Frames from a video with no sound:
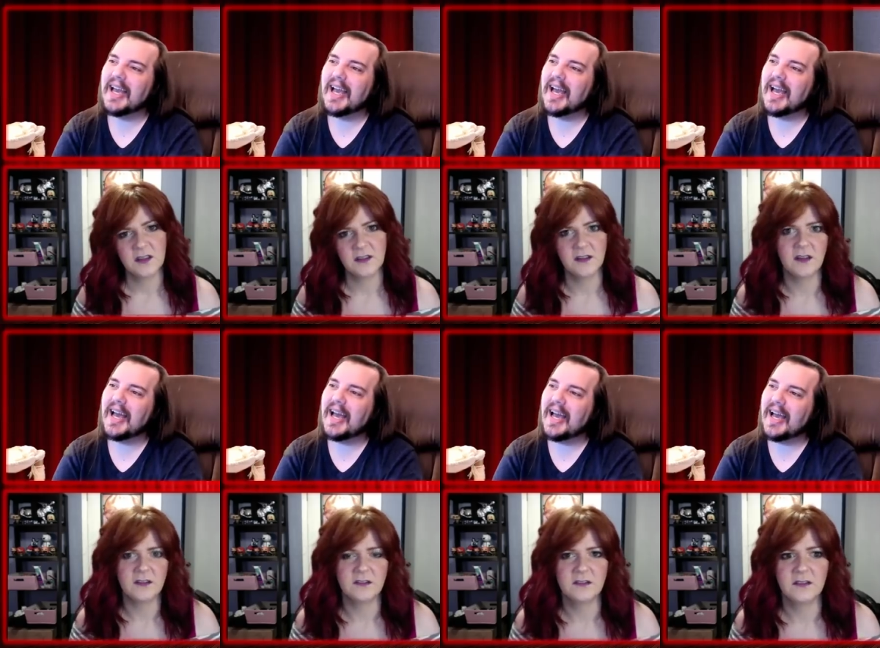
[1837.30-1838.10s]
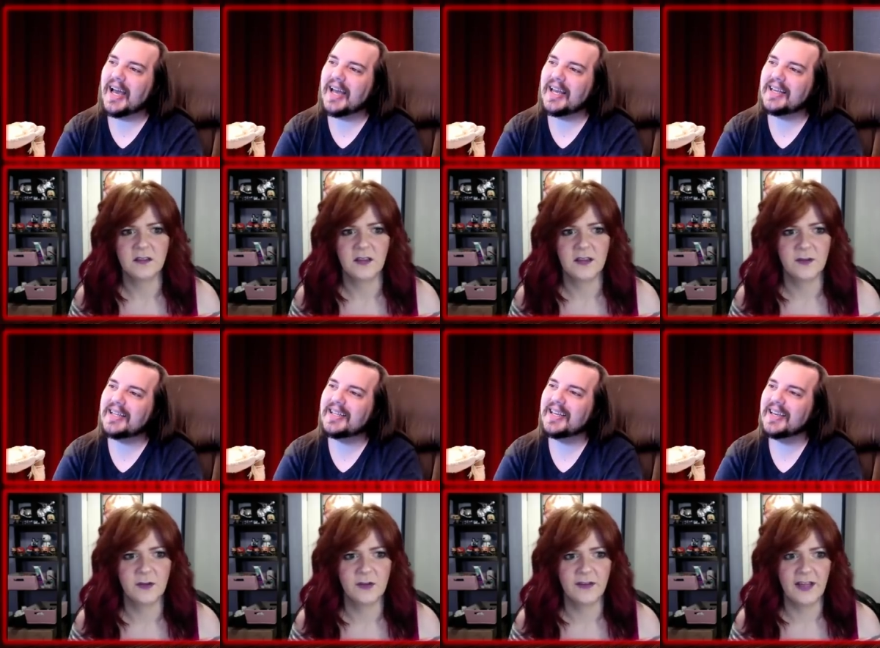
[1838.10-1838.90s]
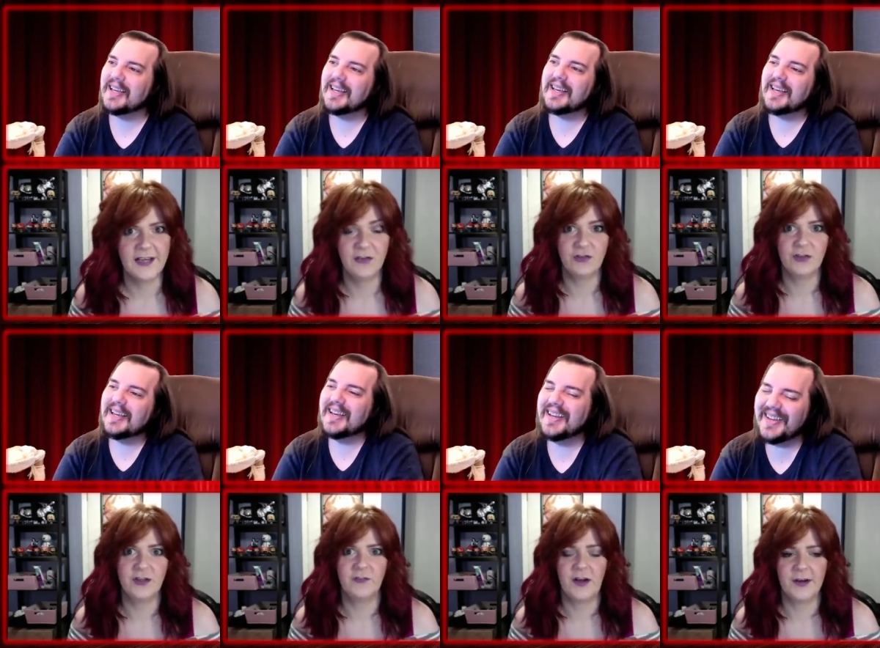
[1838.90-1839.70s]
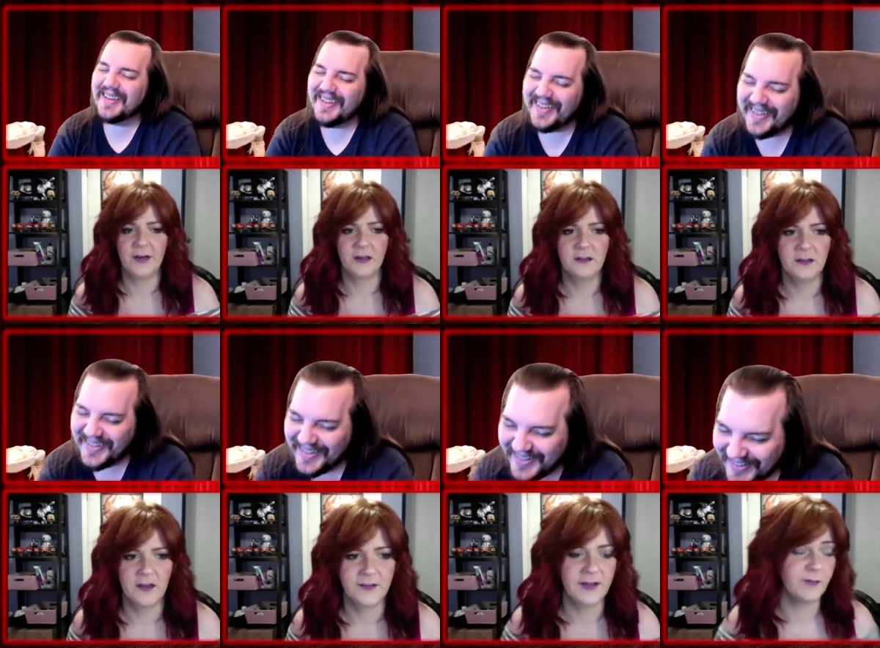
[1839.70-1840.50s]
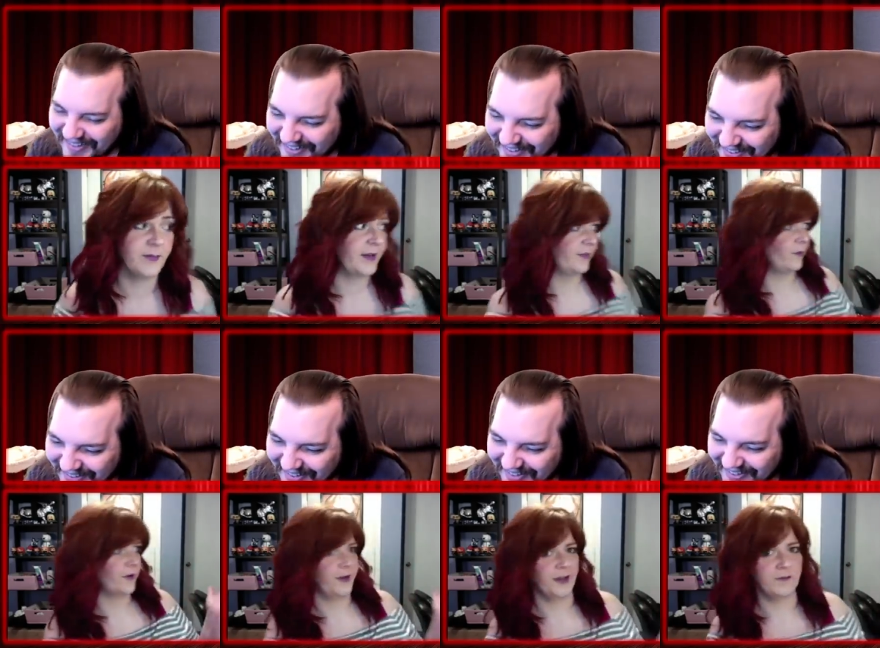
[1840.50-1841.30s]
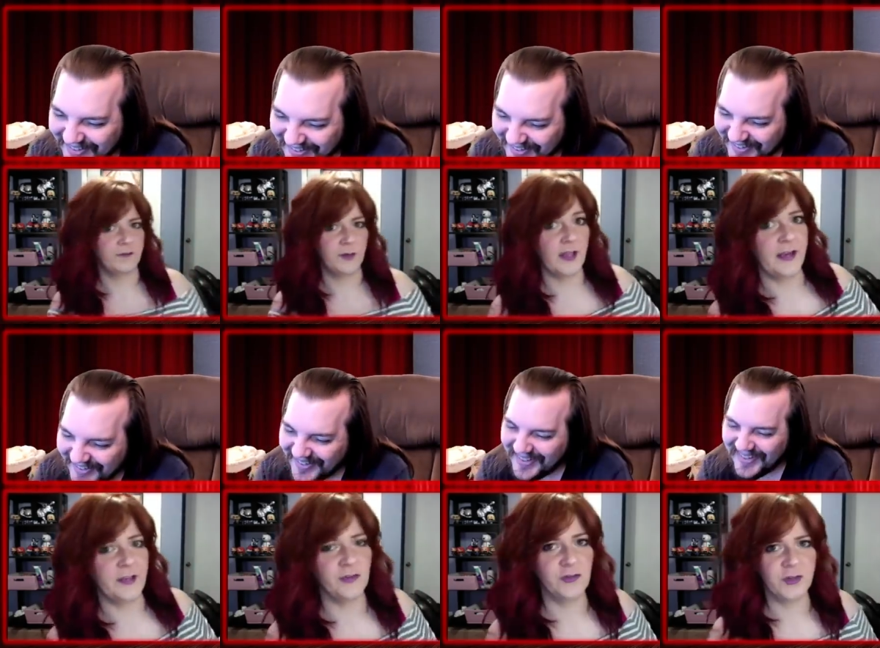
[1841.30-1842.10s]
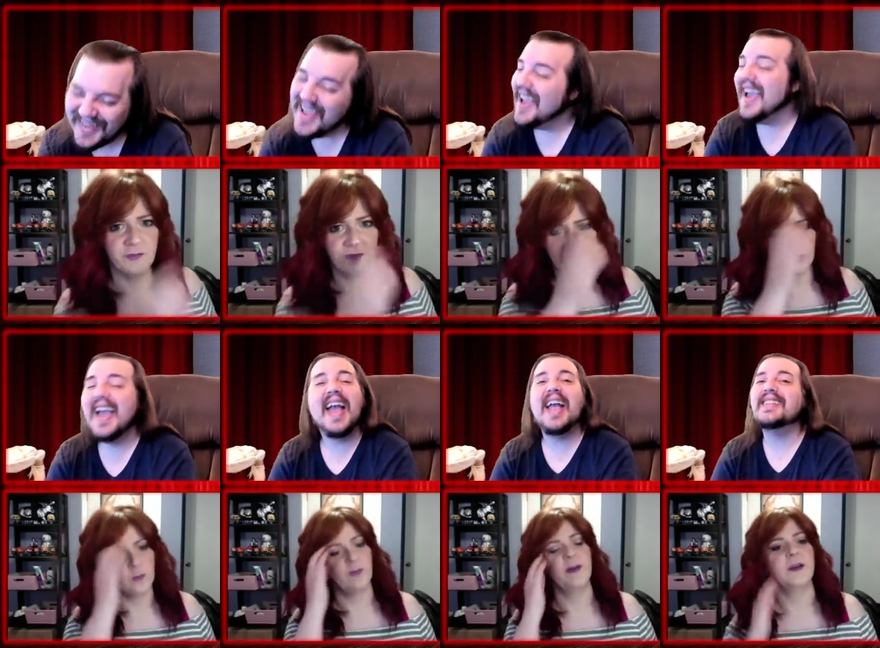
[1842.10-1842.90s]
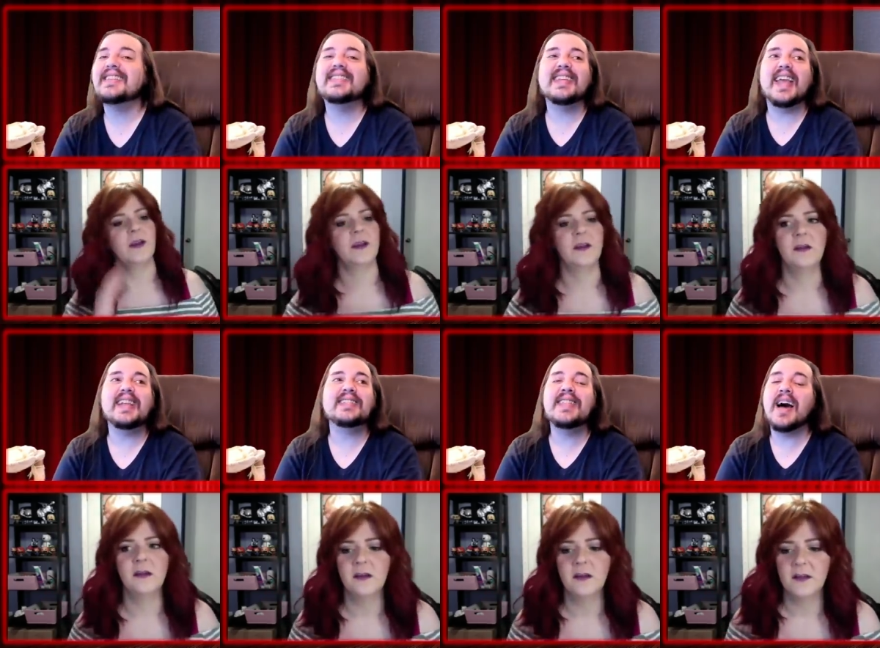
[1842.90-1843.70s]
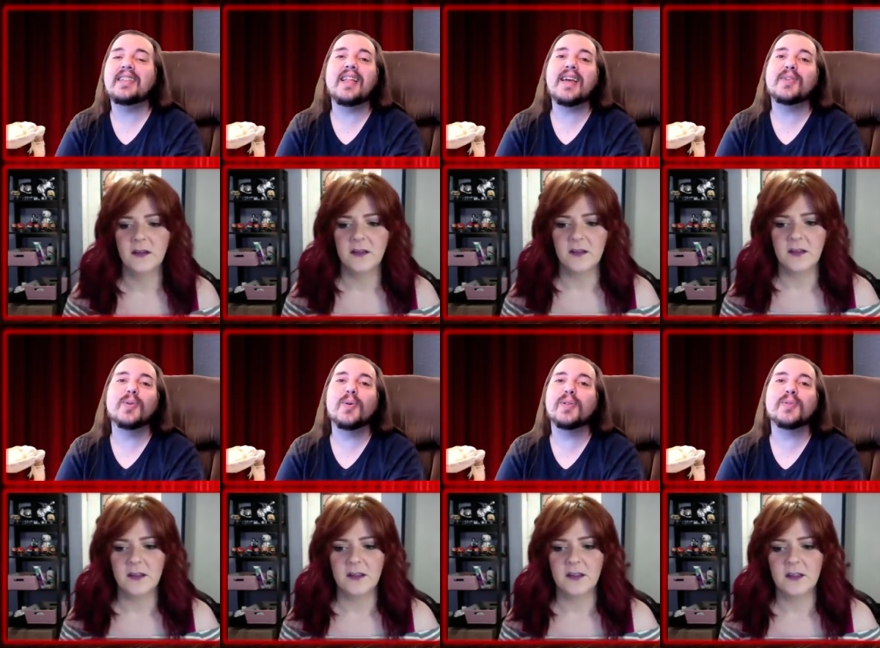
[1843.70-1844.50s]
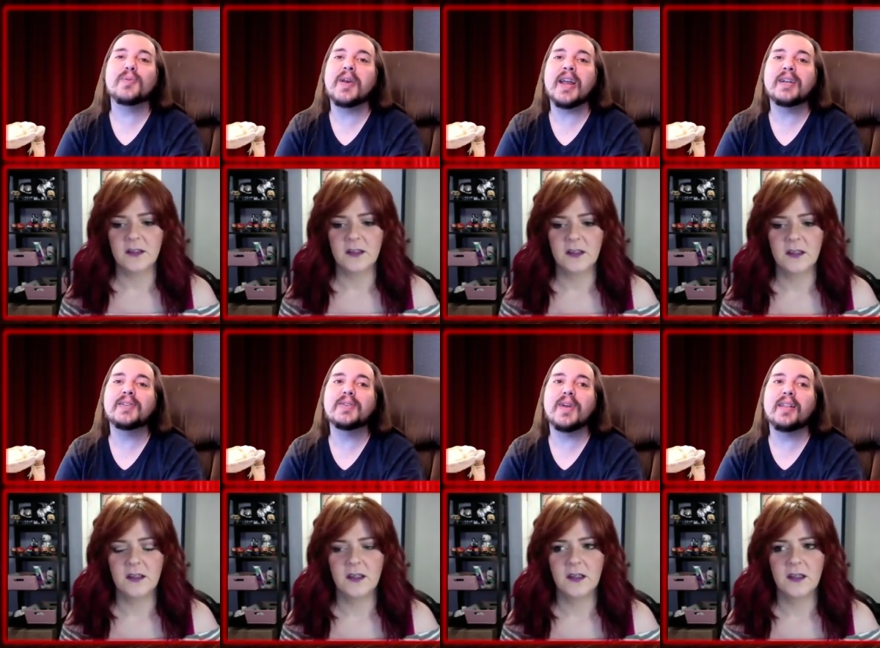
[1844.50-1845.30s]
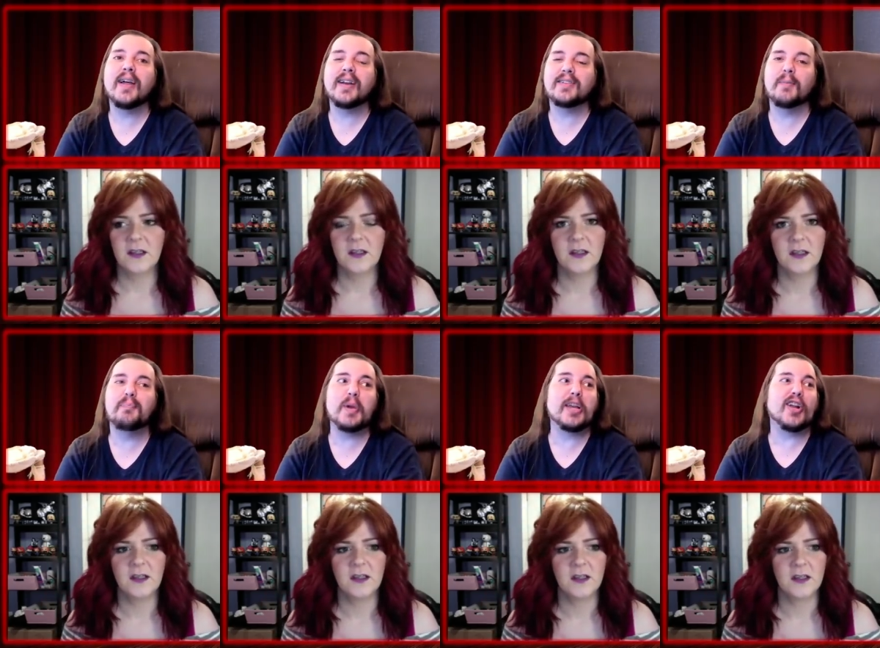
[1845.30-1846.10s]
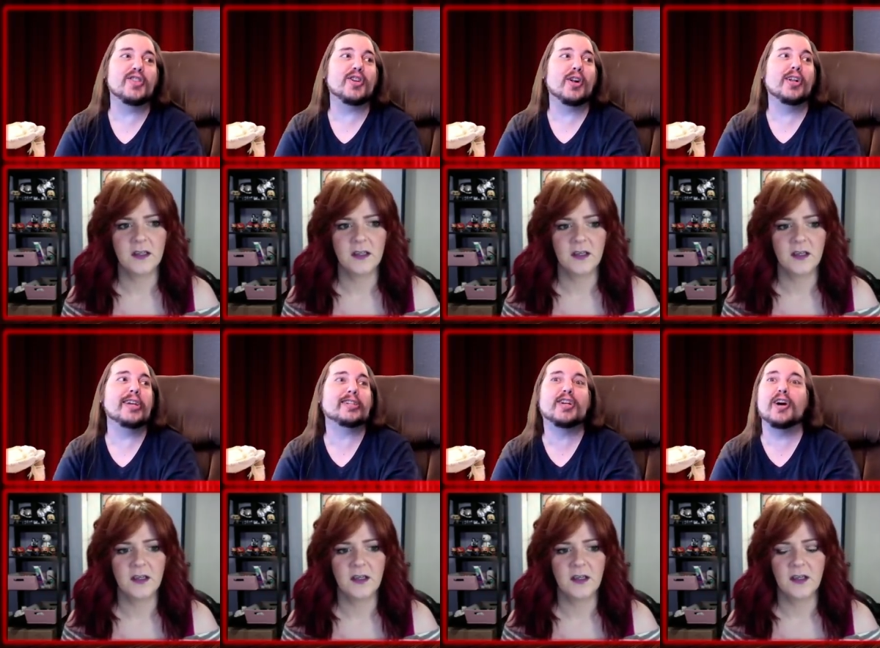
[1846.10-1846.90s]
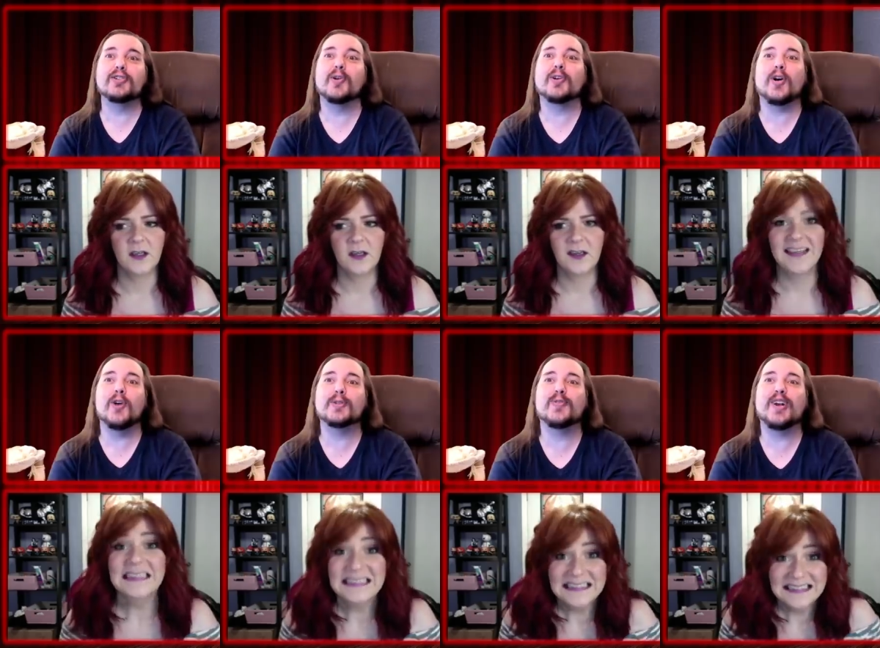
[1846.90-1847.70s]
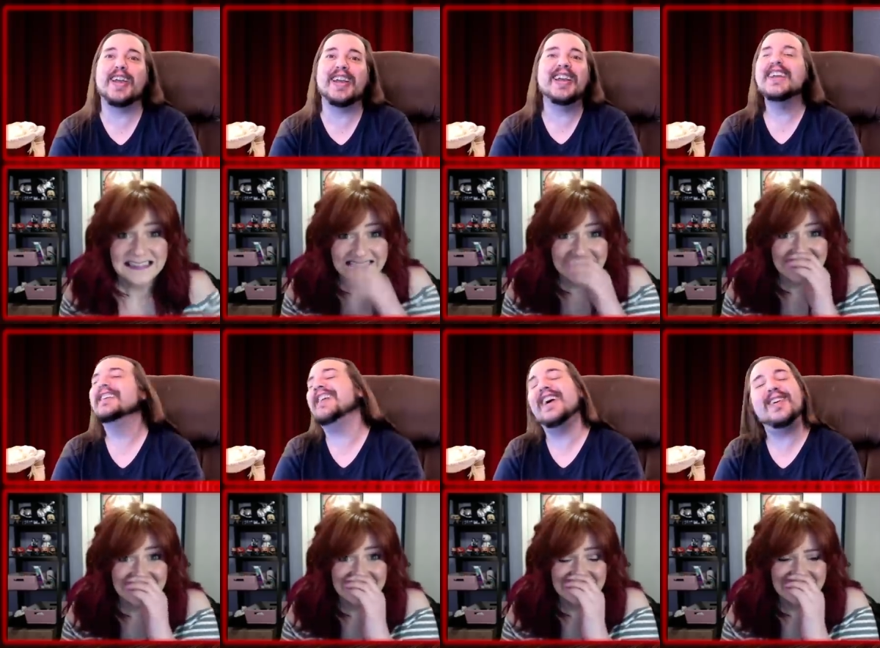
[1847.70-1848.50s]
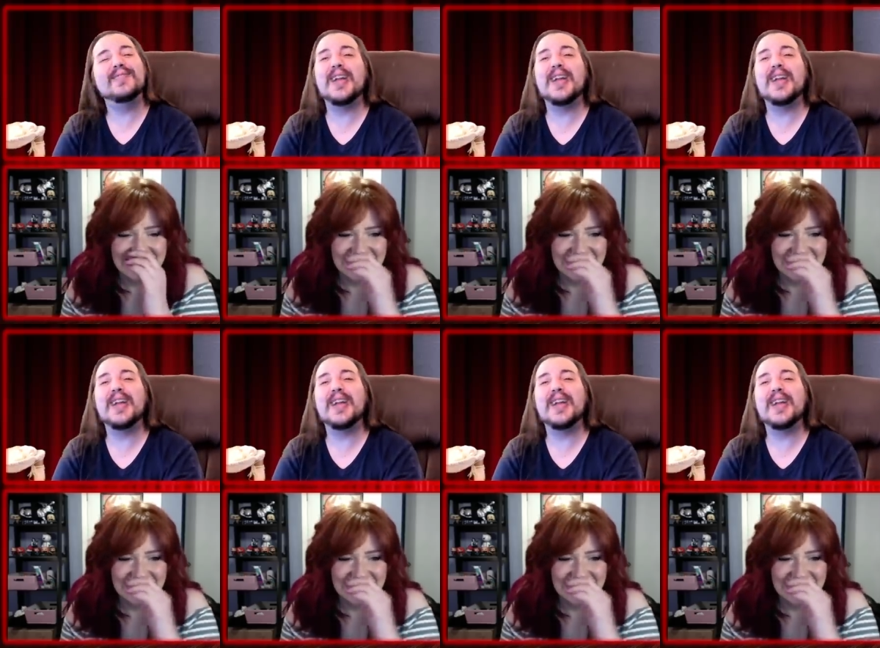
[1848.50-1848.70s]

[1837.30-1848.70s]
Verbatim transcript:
Speaker 1: I don't know. I don't go around lighting shit on fire. I don't have my authority on lighting shit on fire with
Speaker 2: me it's, today. It's not like Lord of the Rings. It's not like the beacons are lit. Gondor calls for a... No,